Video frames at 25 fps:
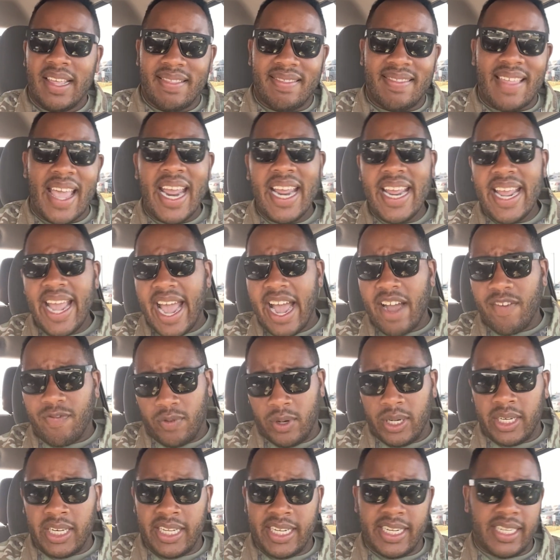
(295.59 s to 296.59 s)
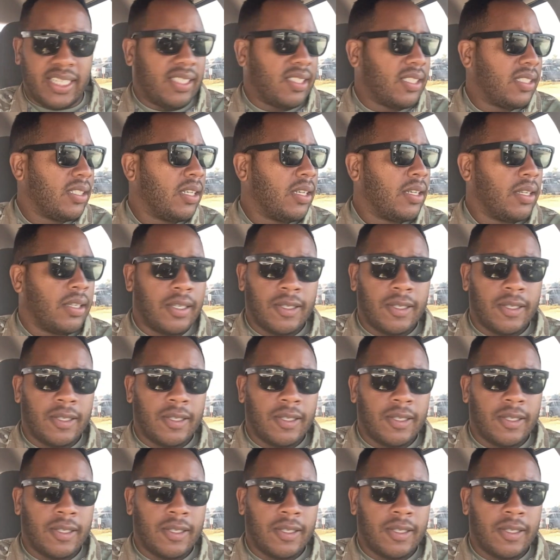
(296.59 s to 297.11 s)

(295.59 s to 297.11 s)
They have released